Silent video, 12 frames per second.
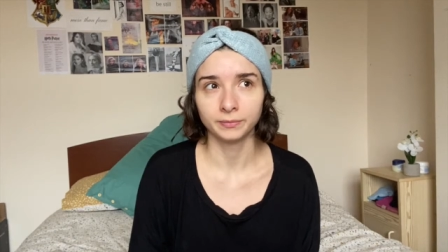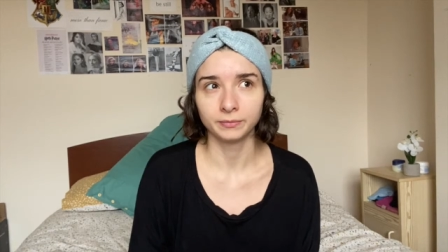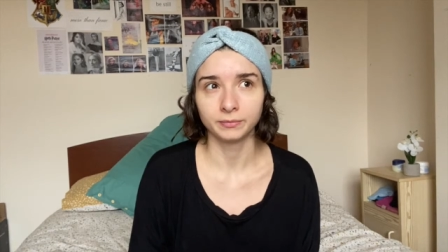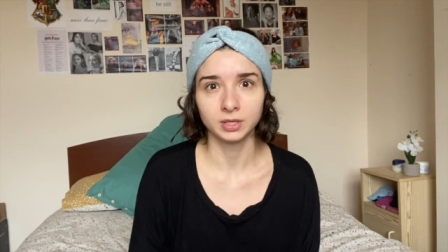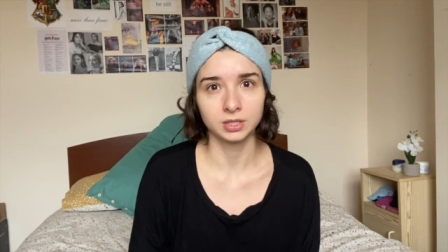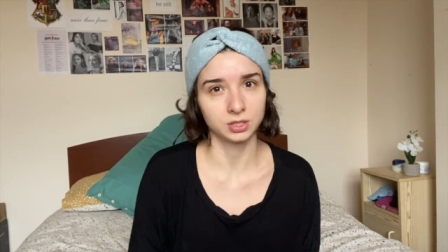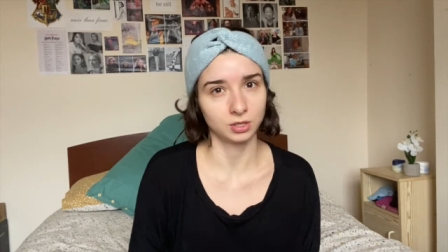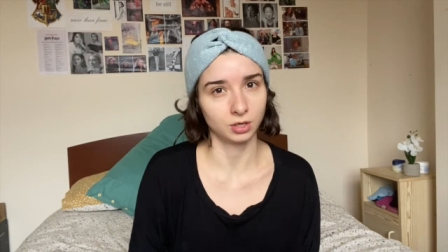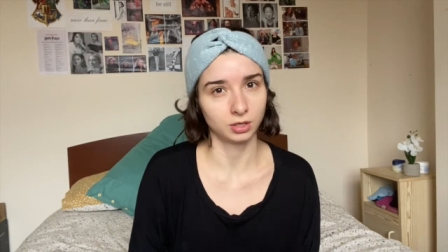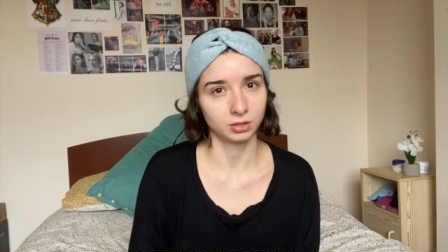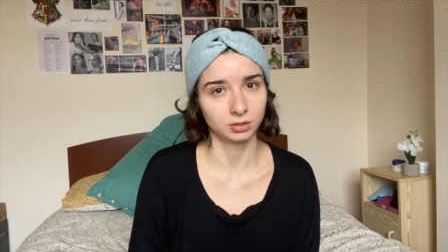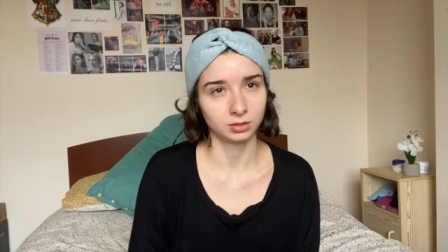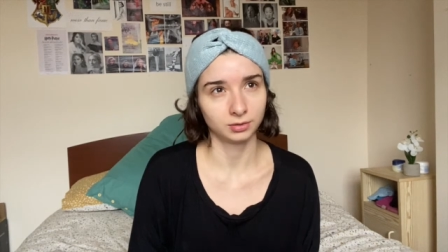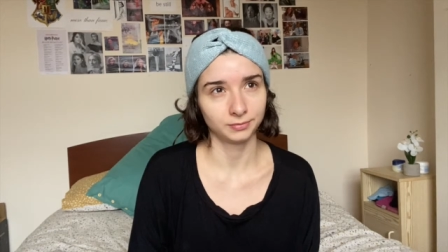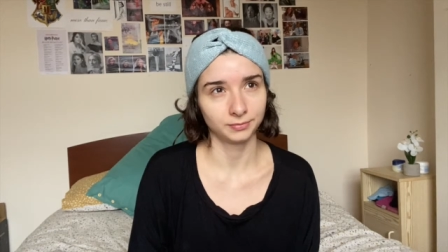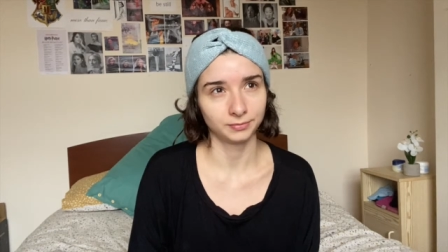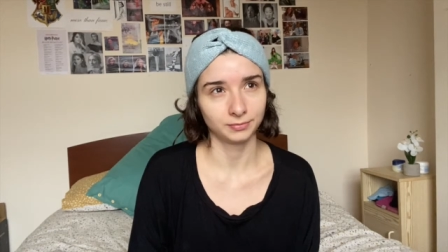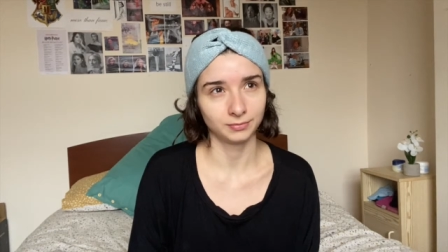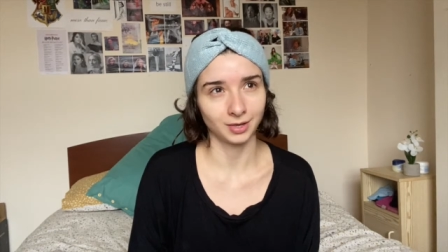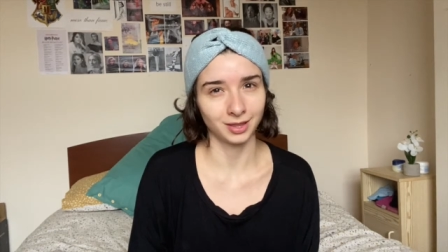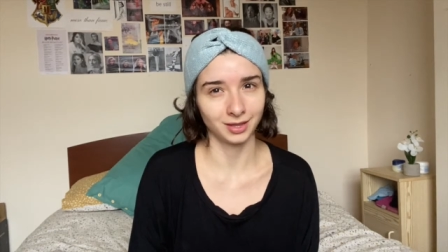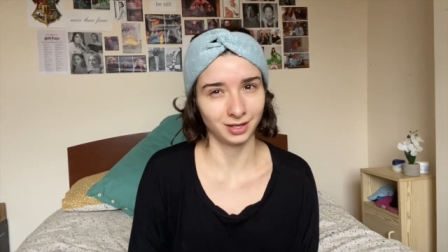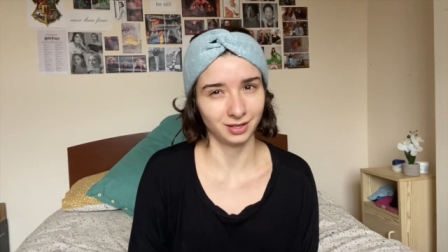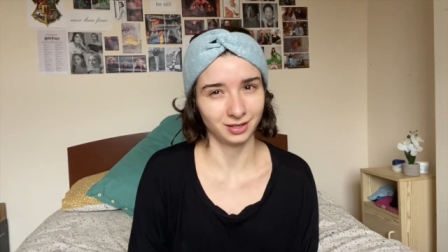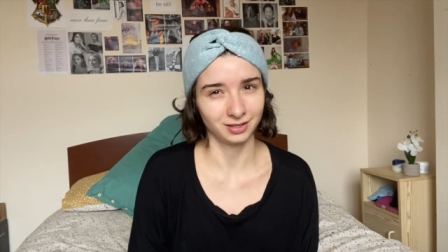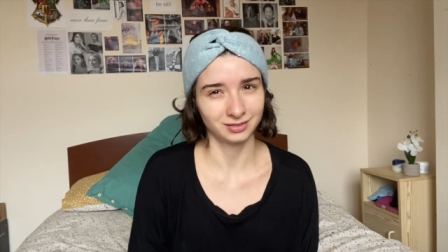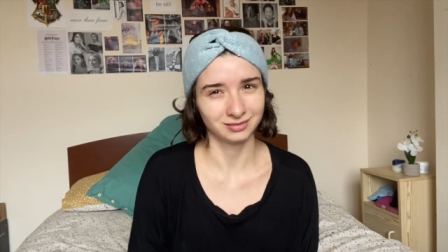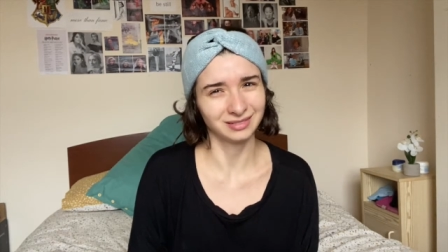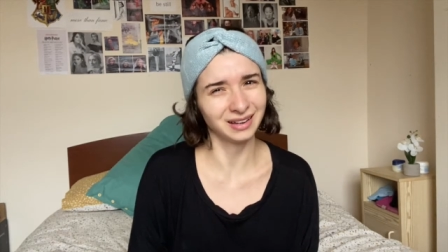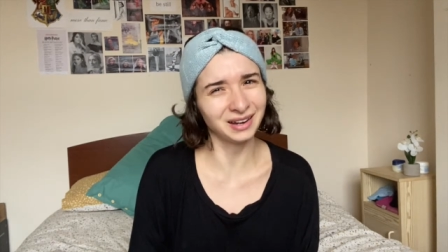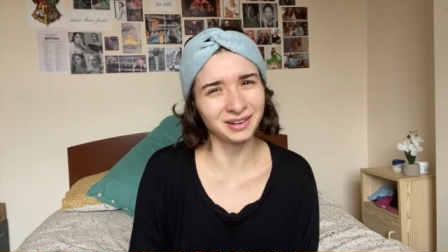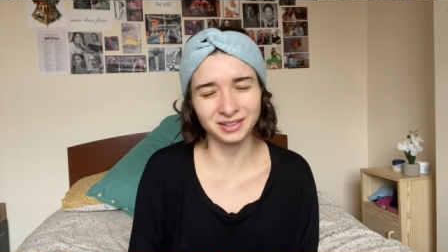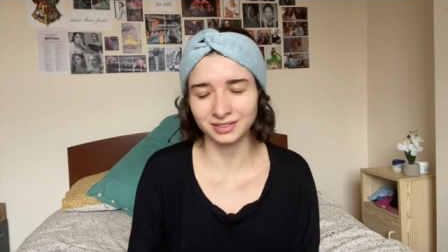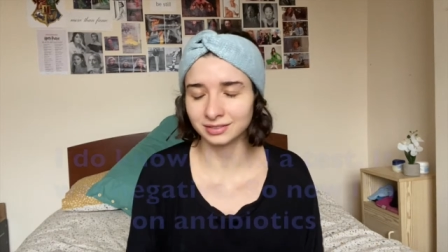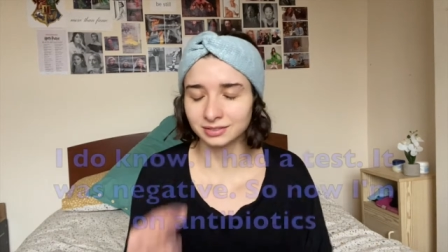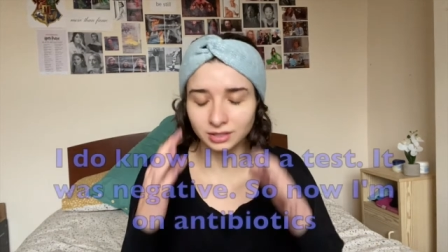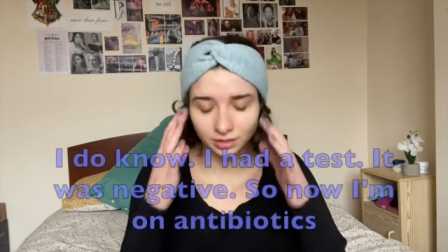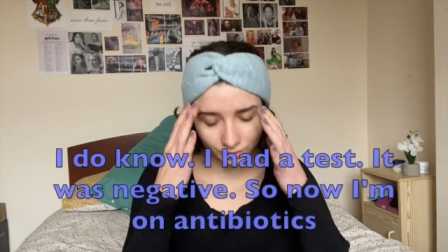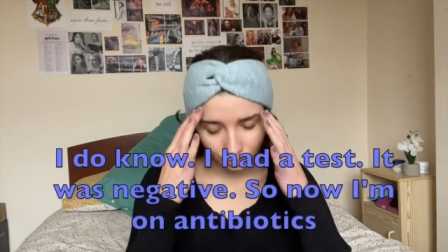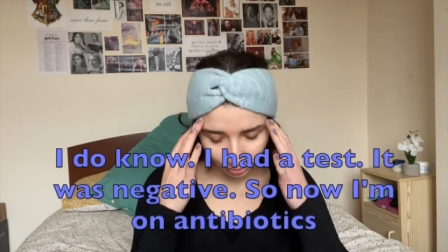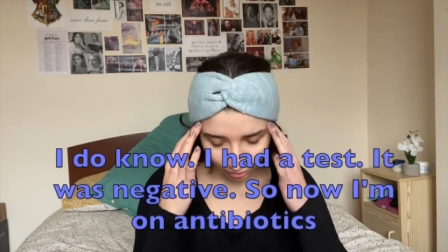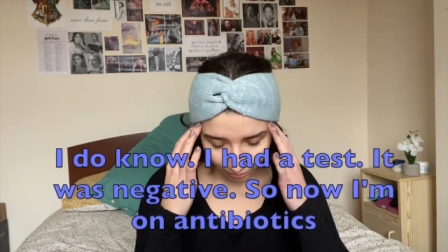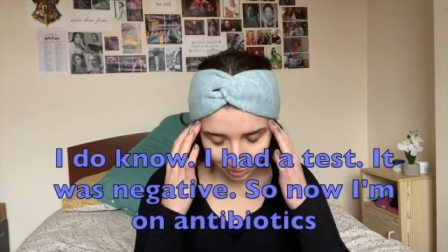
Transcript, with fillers: But it's not, I think. I don't, I don't know.